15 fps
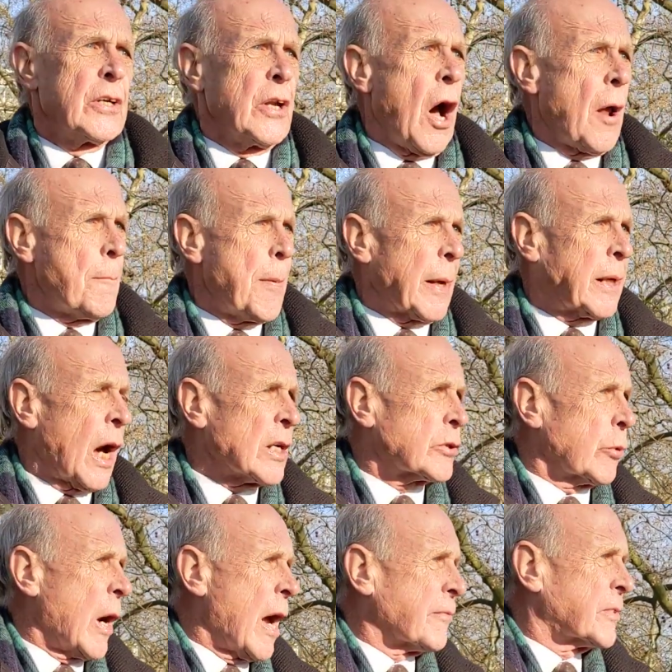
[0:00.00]
not
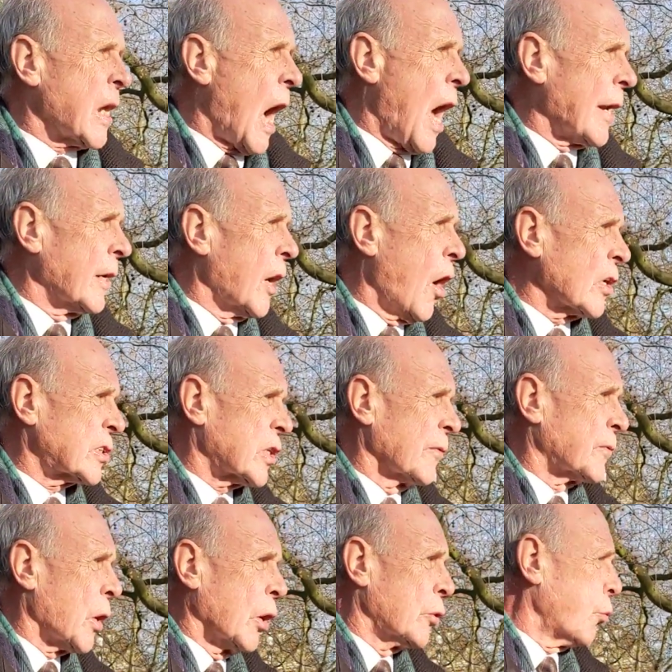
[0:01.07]
because we have done lots
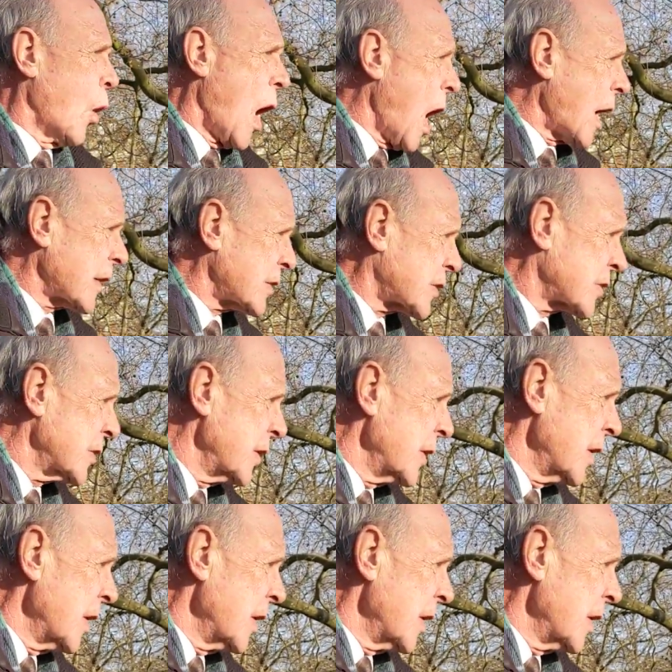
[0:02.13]
of good works,